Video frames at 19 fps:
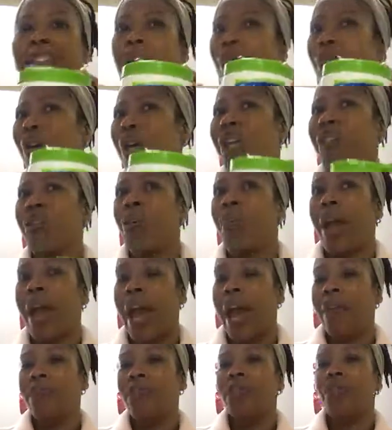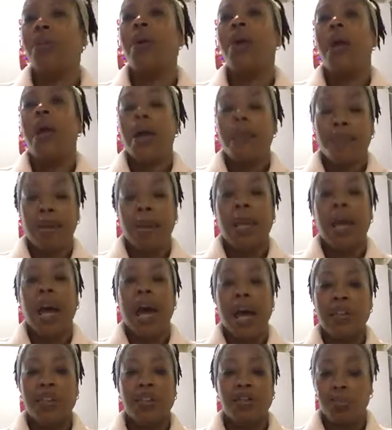I really don't have to, but
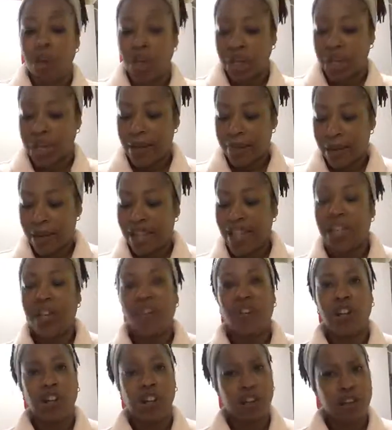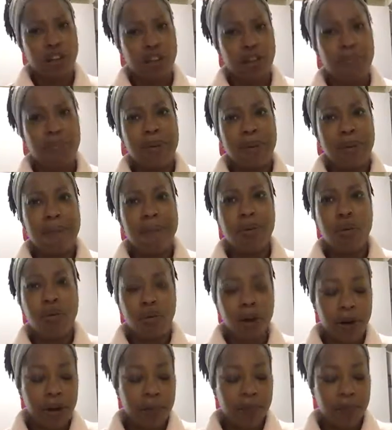I just want to give myself a little bit
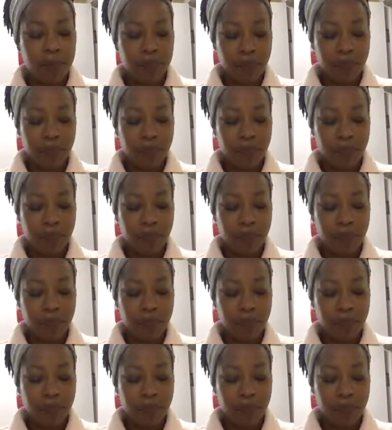more